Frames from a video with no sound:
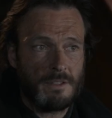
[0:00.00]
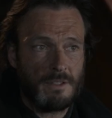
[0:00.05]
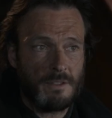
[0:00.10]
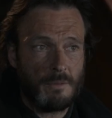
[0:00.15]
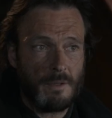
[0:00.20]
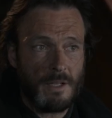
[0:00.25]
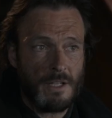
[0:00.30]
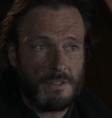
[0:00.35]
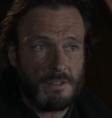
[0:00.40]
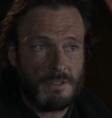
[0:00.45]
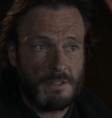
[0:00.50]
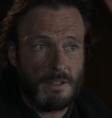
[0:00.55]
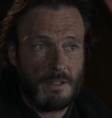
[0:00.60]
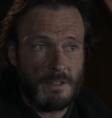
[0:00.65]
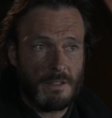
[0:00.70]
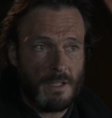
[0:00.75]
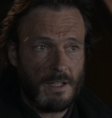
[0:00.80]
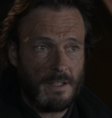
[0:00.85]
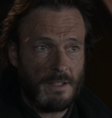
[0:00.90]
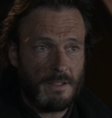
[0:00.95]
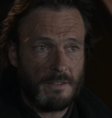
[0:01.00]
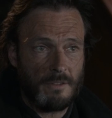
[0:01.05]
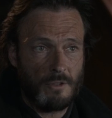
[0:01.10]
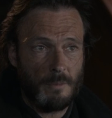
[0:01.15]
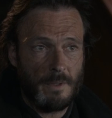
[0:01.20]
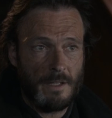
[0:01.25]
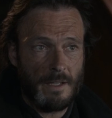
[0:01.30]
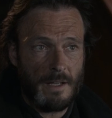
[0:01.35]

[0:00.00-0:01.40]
But he is still not sure